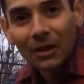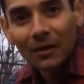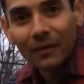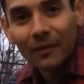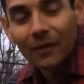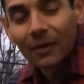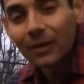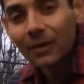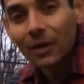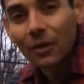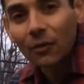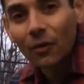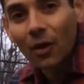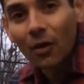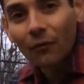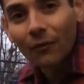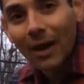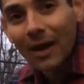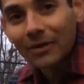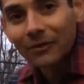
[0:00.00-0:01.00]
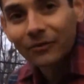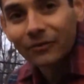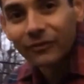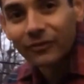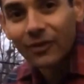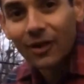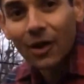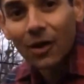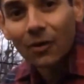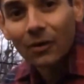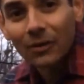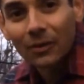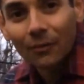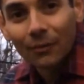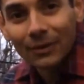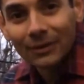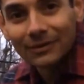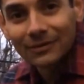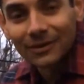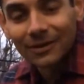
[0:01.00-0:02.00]
They're going to grow rather slow in the
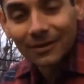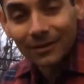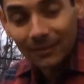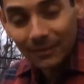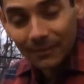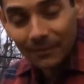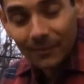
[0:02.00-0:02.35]
winter,